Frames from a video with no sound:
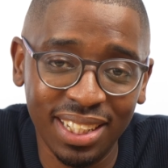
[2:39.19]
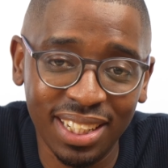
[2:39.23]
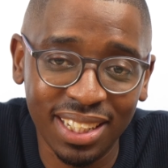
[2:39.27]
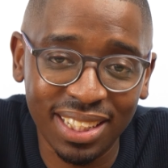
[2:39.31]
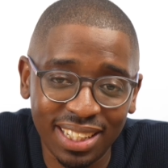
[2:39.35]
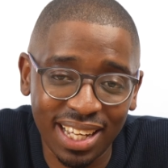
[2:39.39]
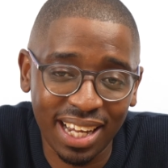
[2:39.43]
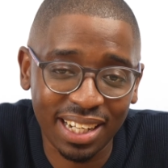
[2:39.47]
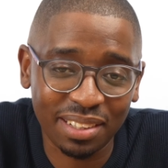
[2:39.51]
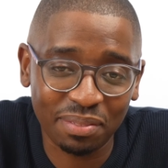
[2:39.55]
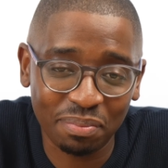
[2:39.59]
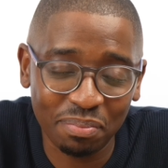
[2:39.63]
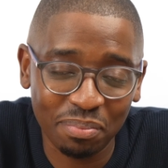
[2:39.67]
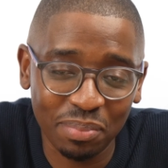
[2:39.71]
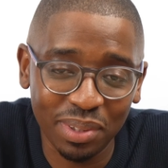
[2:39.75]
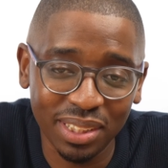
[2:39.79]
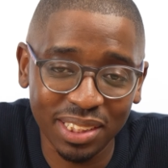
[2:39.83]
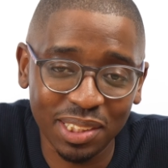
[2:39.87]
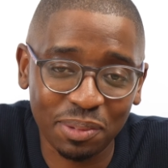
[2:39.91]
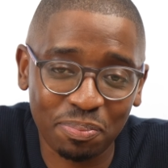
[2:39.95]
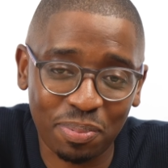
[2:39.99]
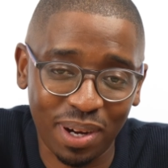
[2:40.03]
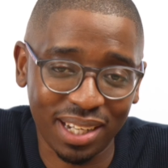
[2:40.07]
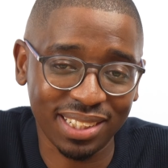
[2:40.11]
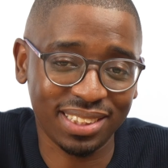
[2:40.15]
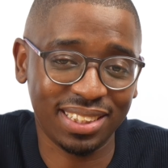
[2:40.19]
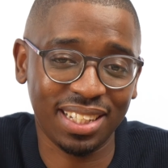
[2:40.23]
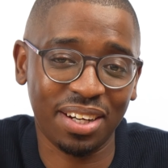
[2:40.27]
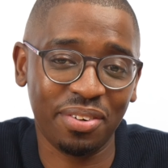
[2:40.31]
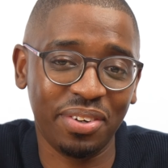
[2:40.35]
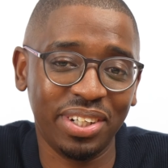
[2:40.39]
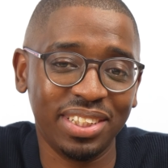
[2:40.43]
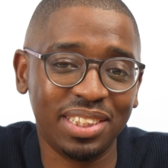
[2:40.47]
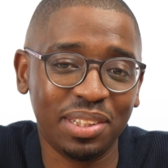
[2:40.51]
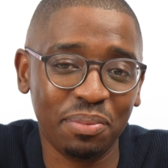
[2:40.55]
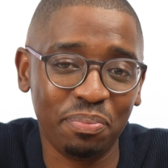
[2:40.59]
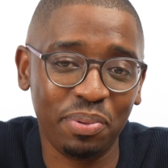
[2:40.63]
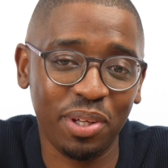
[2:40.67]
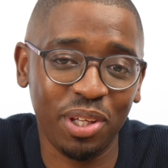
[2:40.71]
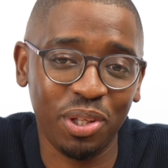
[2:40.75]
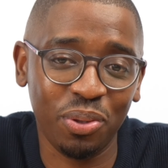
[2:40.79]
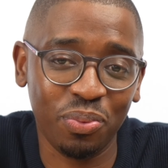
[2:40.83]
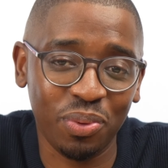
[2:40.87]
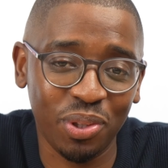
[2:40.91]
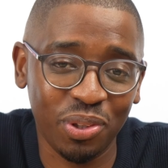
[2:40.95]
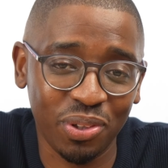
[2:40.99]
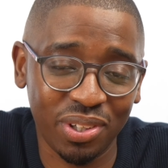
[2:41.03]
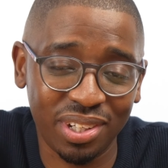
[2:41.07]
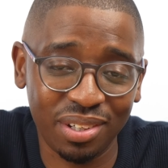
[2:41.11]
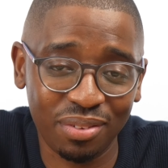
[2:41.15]
That mince pasta recipe you were
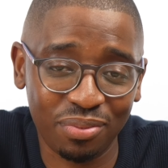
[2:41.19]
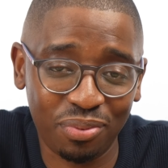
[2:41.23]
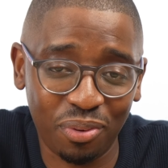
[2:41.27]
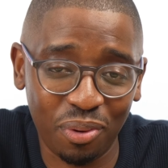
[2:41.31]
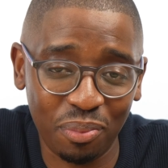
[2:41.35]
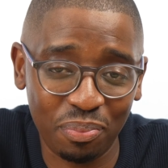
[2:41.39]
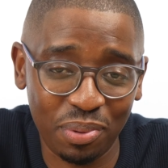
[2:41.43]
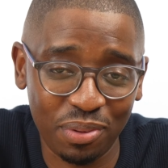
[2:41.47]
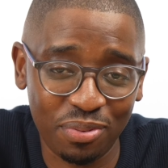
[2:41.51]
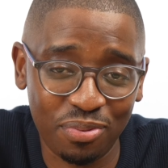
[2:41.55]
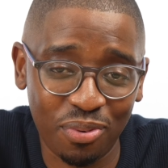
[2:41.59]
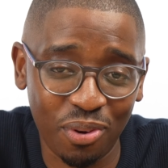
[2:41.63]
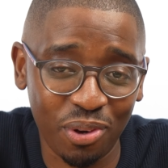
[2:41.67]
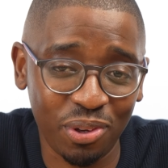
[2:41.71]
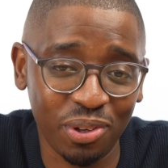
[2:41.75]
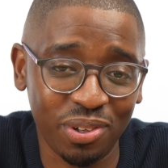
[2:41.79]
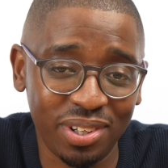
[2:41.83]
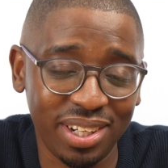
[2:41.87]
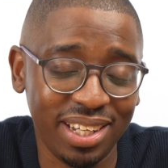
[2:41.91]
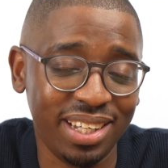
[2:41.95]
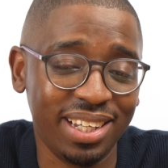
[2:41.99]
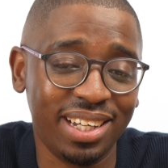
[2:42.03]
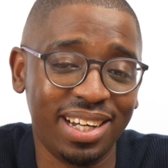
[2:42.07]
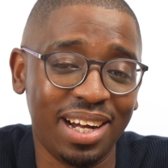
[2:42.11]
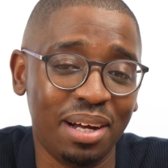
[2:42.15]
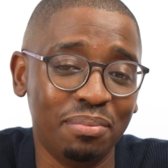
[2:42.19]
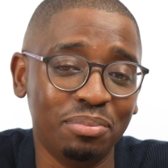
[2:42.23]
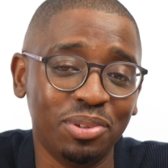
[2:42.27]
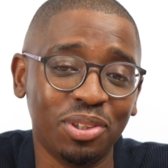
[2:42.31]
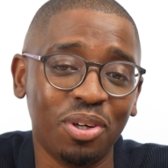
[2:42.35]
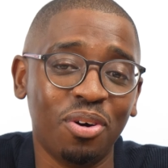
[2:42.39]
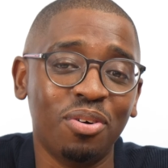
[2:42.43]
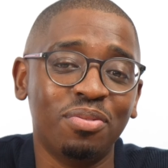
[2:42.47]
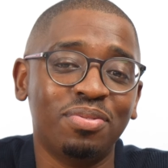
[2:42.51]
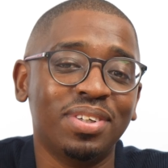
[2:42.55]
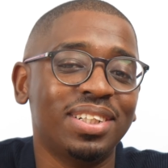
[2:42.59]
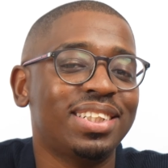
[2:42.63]
looking for before your link comes over.